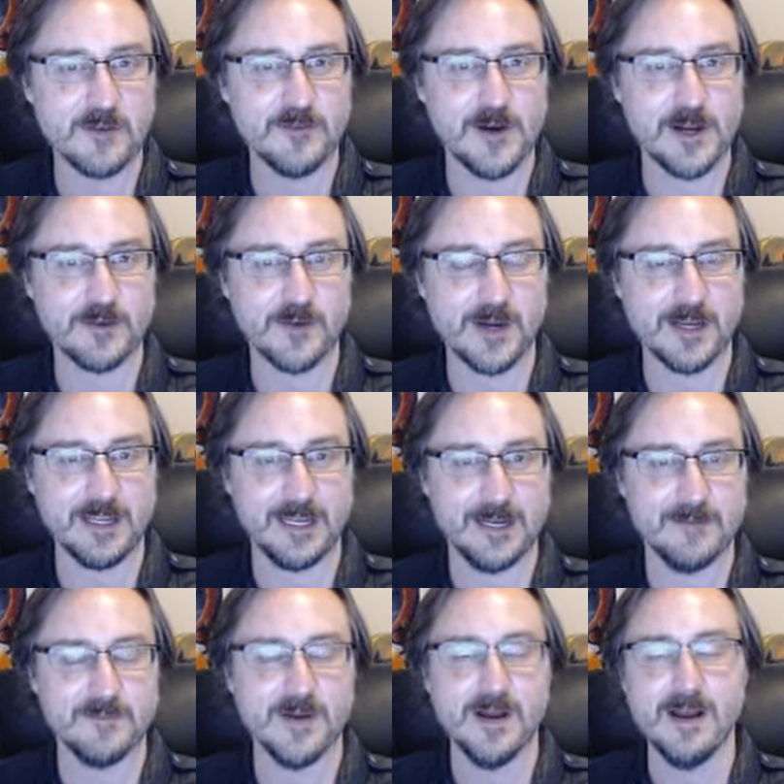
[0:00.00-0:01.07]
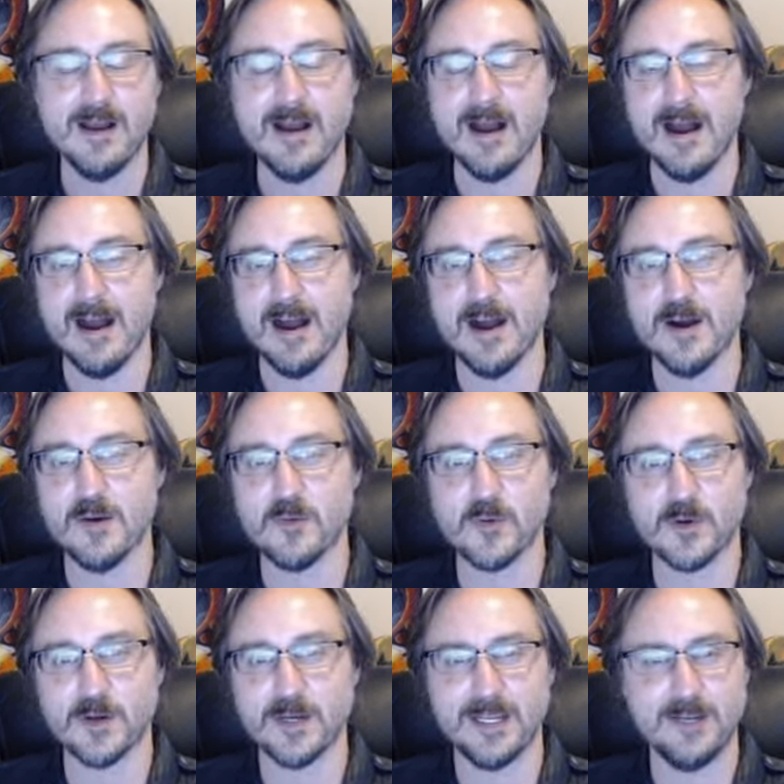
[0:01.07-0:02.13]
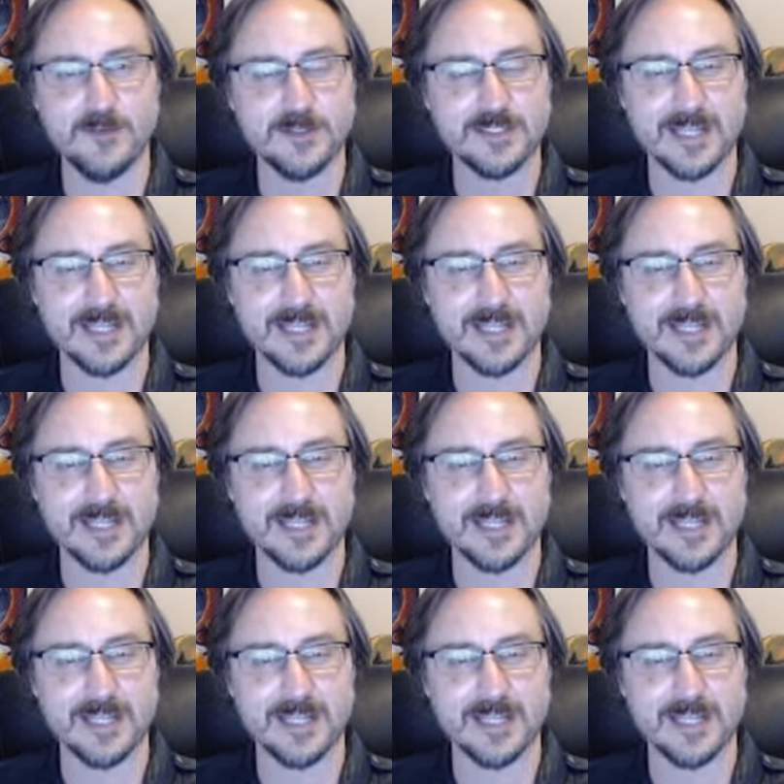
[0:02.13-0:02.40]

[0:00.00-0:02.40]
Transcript: von Rennenkamp, where he was